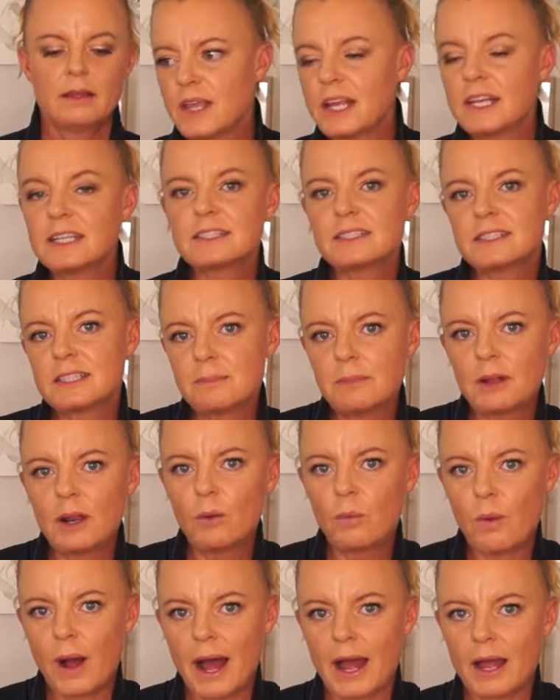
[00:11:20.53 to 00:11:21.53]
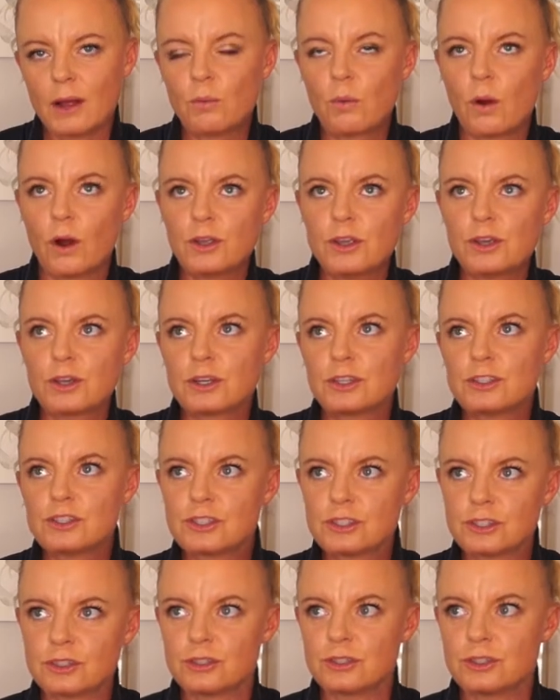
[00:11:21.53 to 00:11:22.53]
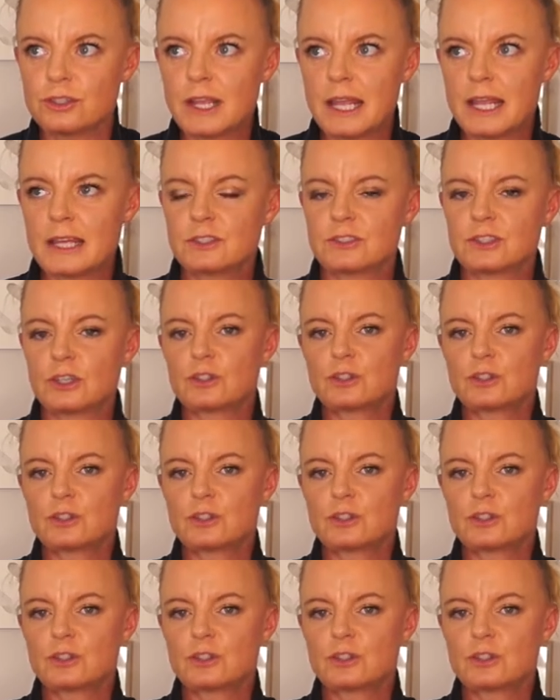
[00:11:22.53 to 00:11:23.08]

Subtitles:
In a similar way, what you can do is